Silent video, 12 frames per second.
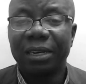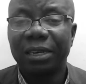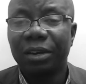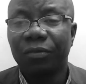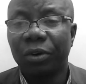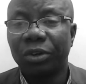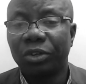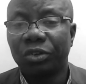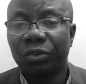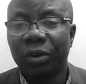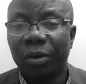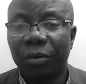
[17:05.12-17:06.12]
did for the
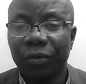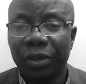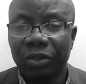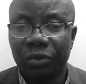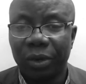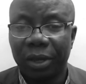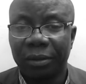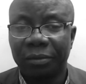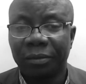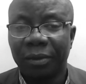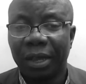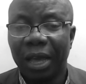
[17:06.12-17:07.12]
children of Israel
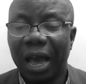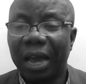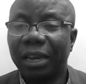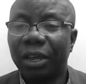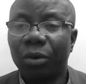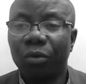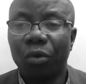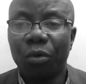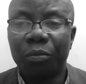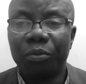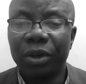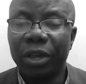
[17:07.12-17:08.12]
and he will
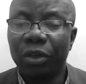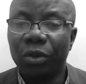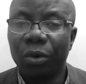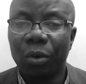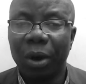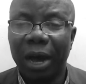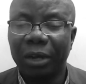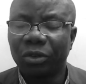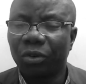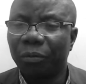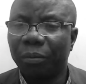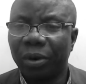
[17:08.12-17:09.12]
bring you out
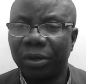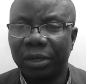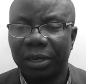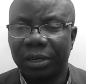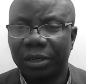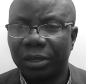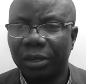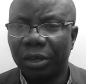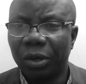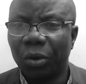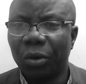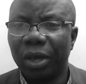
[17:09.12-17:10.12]
of bondage.
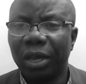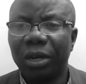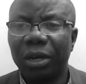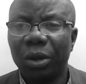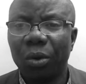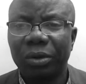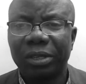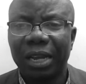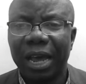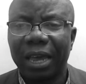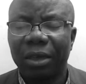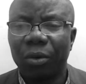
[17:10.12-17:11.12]
You know, it looks
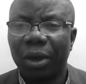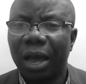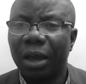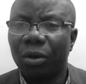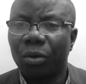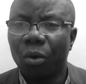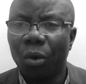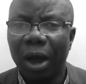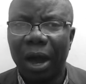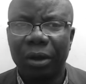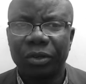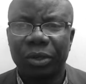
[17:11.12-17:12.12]
like you can't go
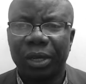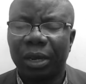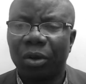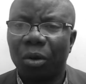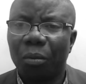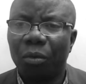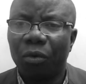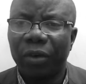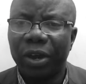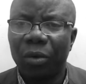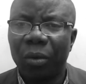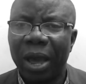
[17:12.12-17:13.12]
out, you cannot move
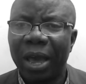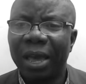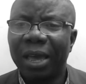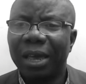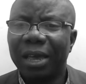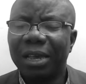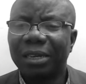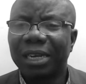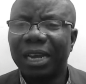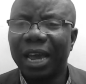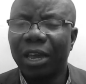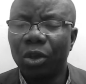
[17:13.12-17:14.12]
anywhere. It's
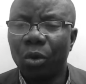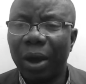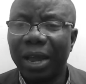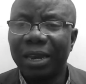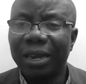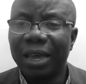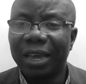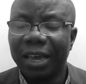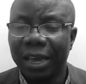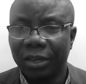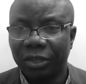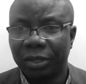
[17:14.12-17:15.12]
like you are in a
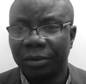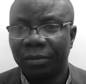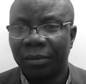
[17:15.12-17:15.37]
cage.